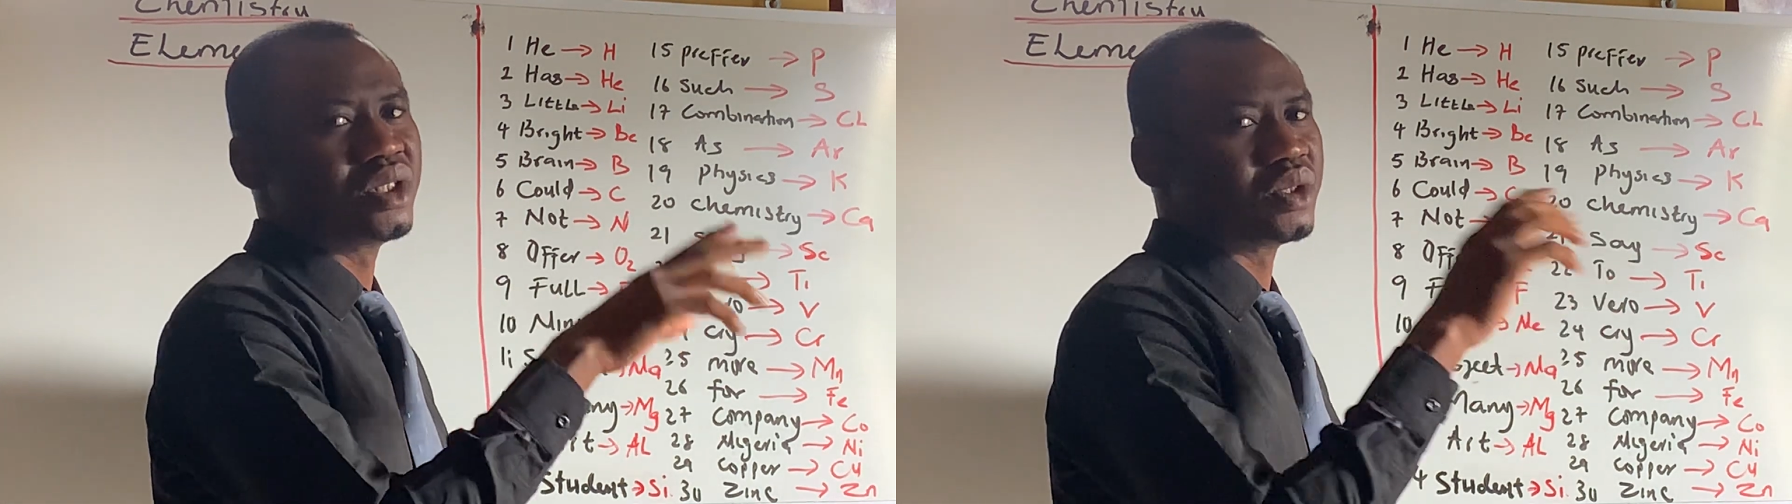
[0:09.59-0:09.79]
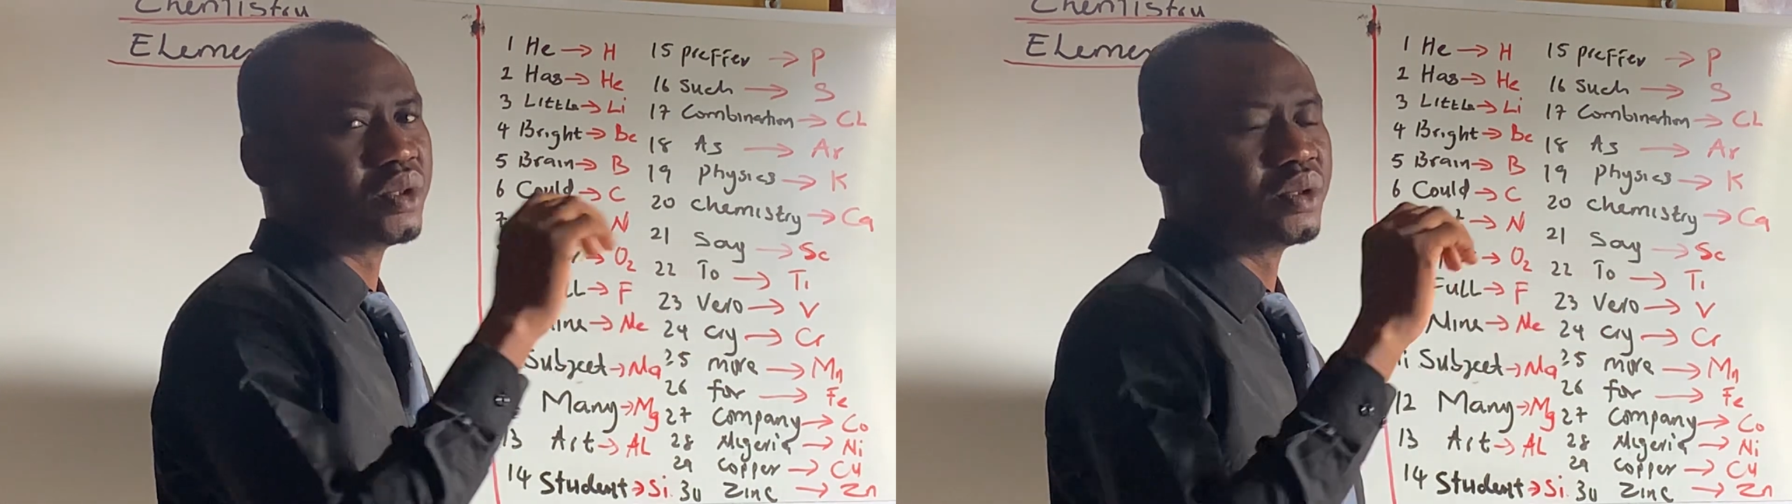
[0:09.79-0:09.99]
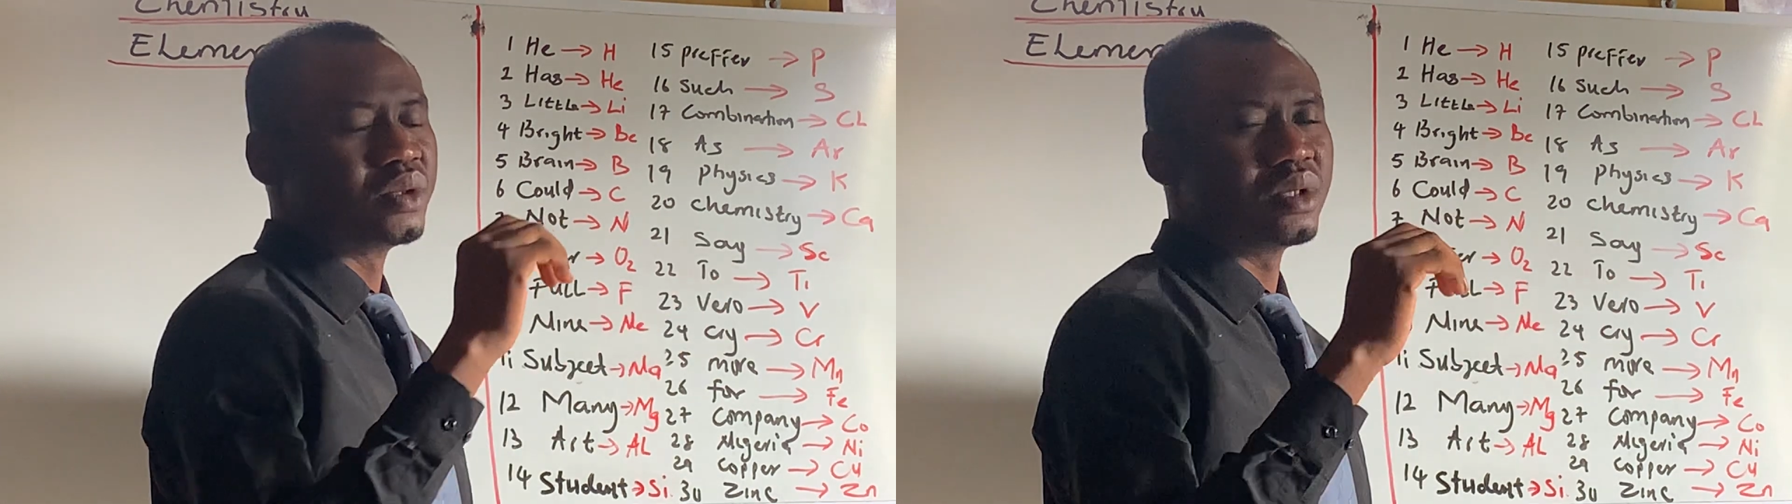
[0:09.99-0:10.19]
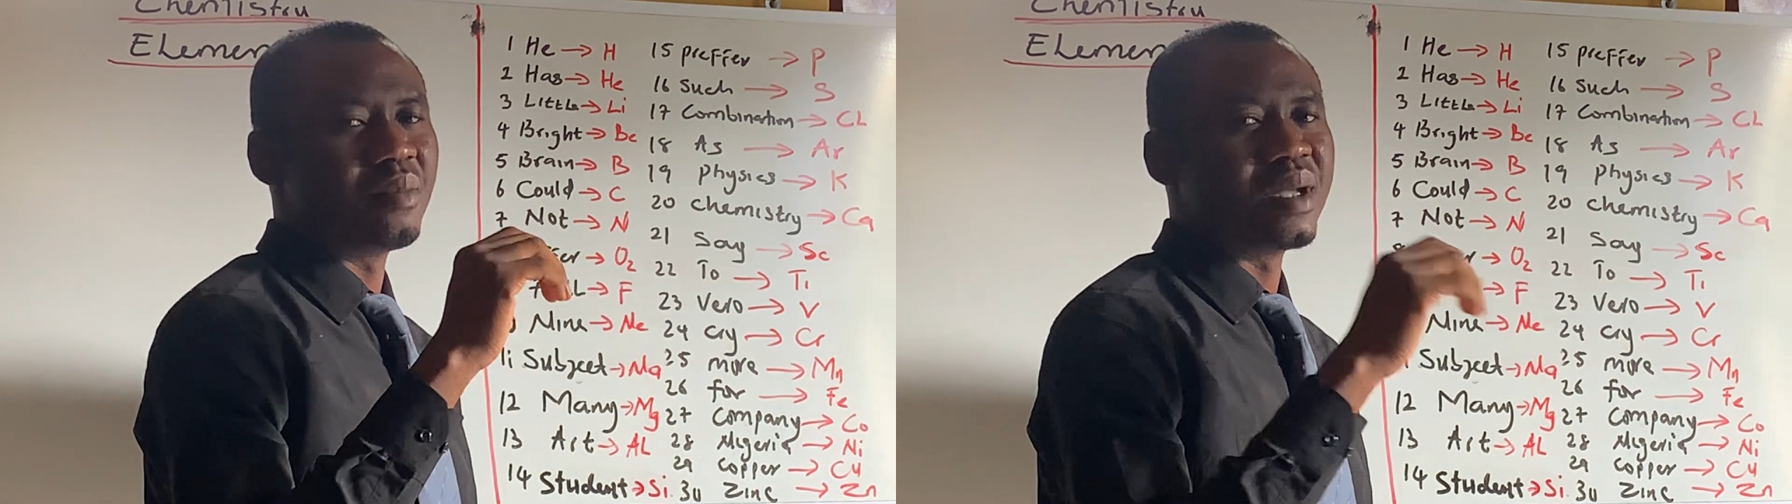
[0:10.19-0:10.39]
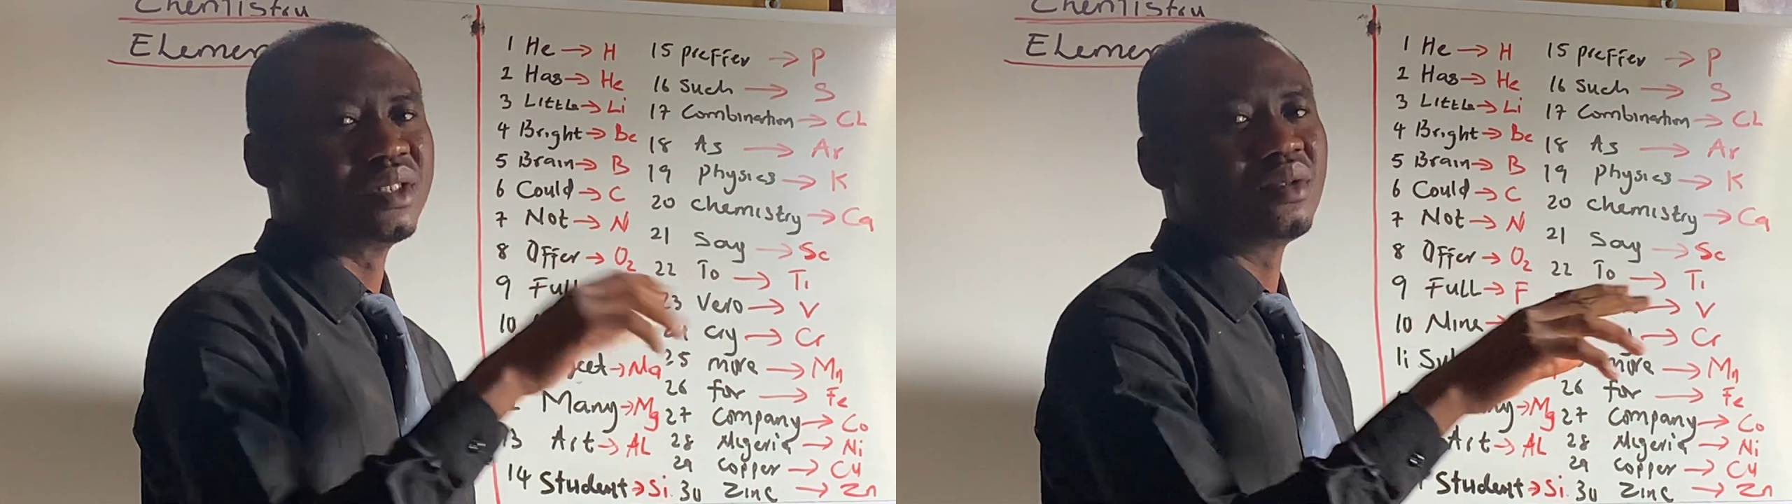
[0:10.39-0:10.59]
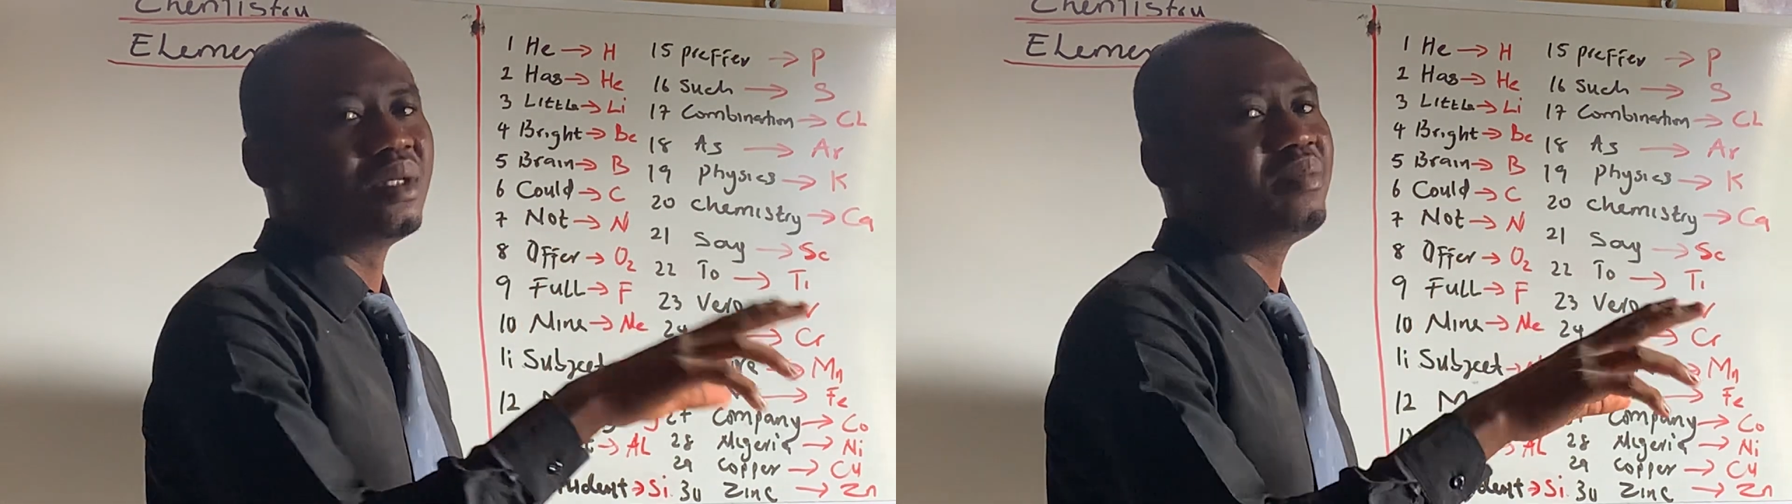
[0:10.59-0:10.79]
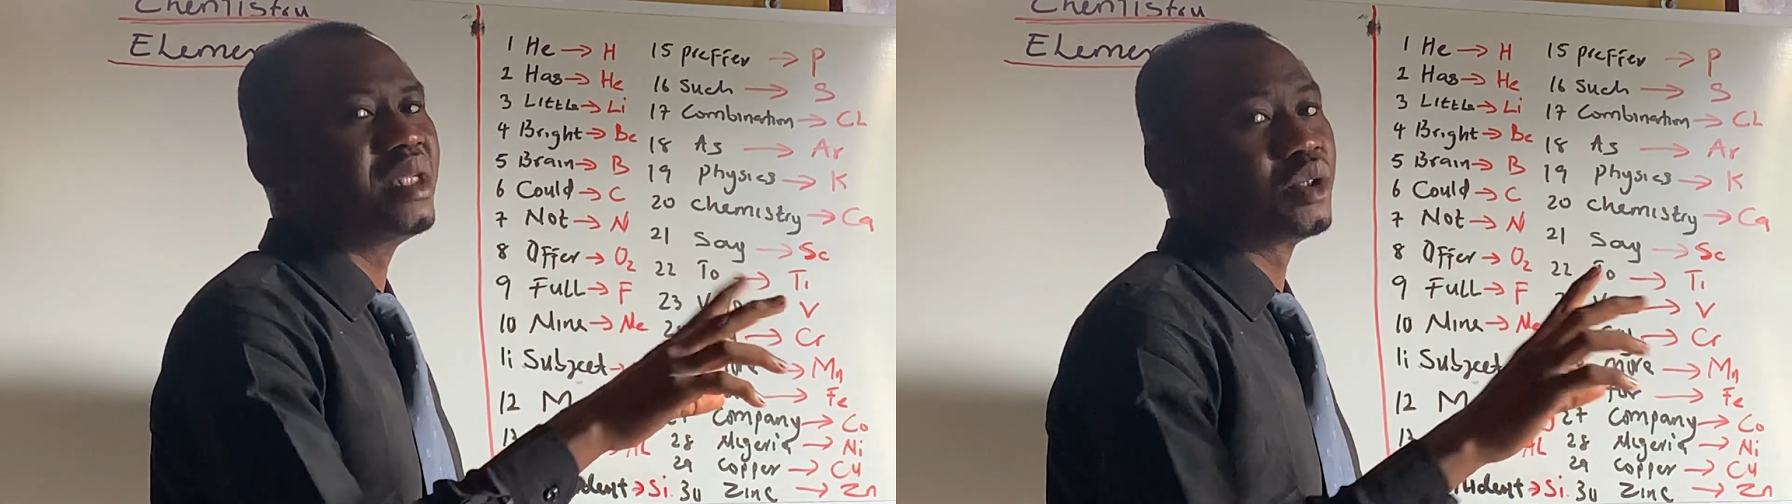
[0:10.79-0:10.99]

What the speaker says: to a particular place